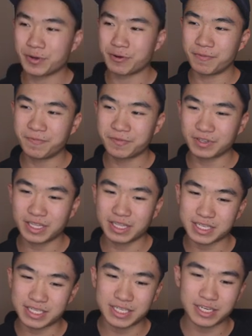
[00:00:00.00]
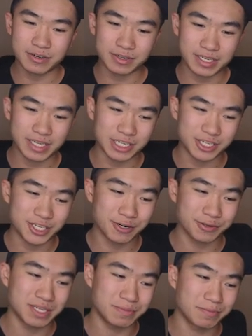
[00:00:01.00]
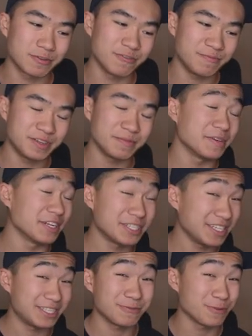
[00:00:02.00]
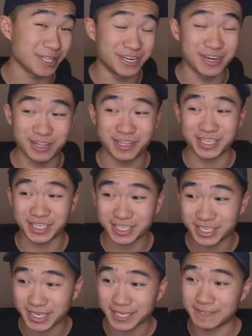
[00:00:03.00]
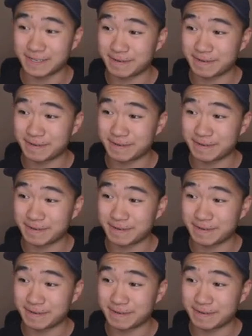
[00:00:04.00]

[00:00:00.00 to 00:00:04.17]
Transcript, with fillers: Hopefully this year he can show some improvement, but it's, it's really not looking good.